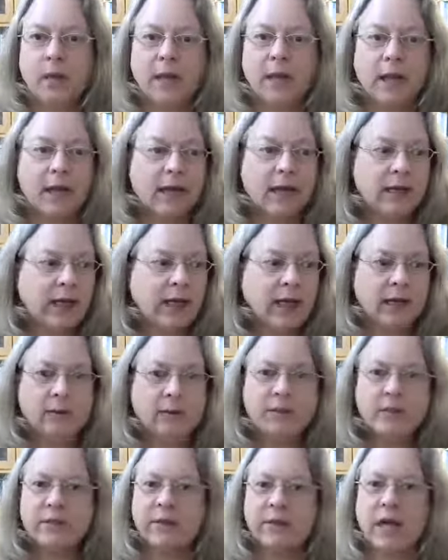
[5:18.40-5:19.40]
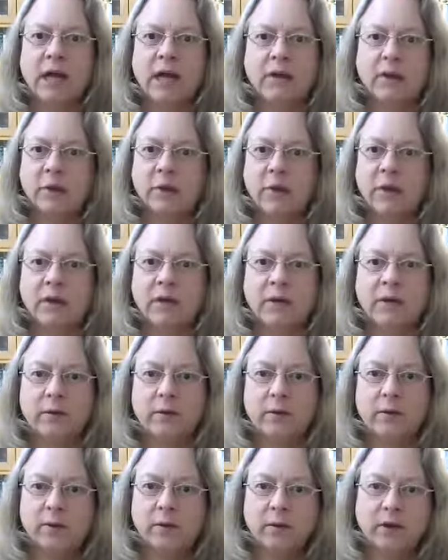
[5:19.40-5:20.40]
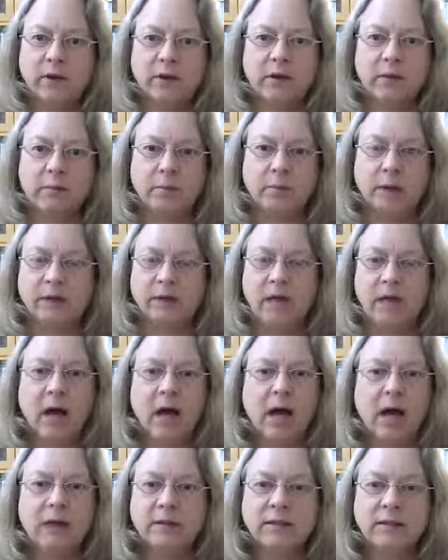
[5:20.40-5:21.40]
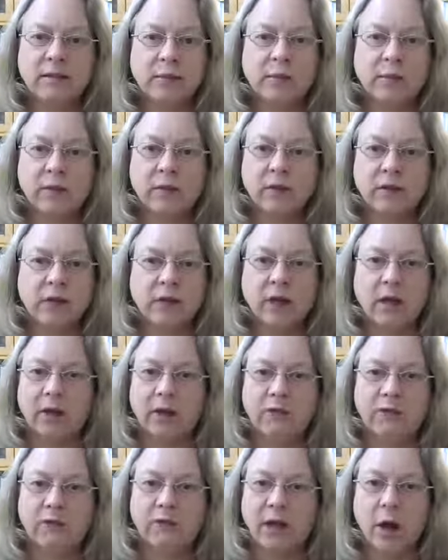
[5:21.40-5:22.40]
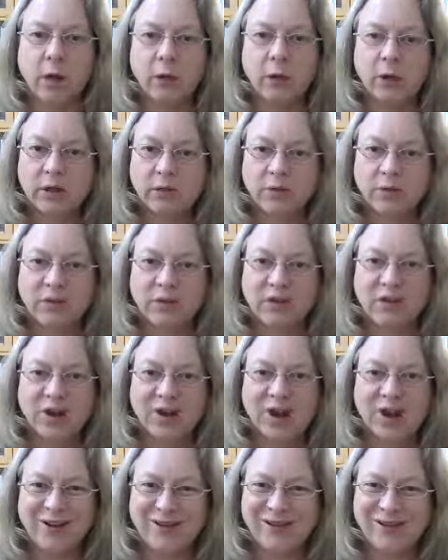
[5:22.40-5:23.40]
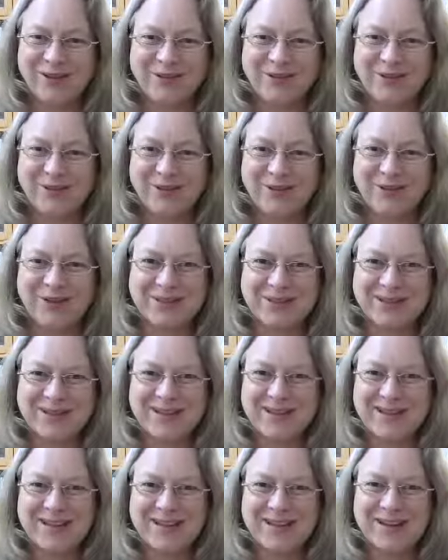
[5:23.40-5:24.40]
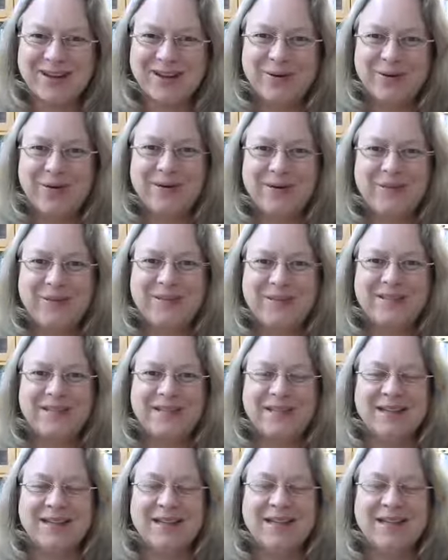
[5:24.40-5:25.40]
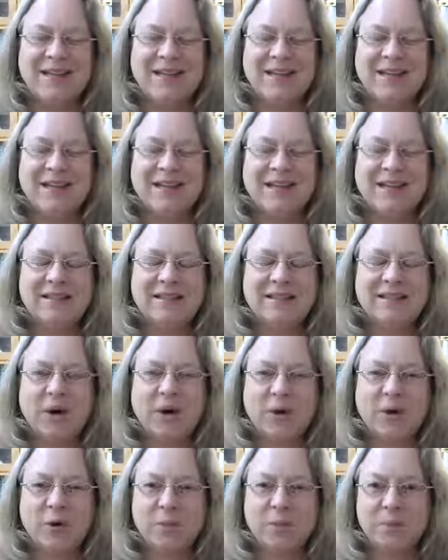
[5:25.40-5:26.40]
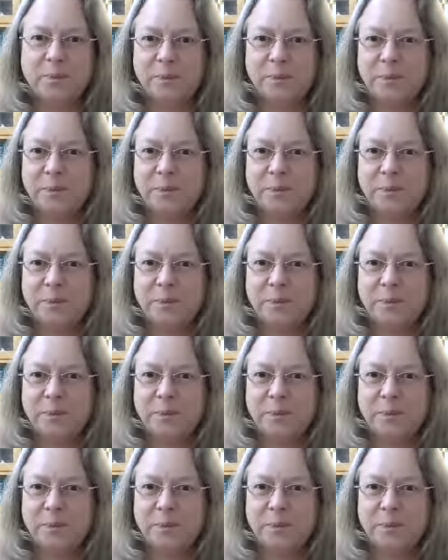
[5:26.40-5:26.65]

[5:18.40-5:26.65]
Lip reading: and I was done with my task within half an hour. It was awesome. It was quite amazing. So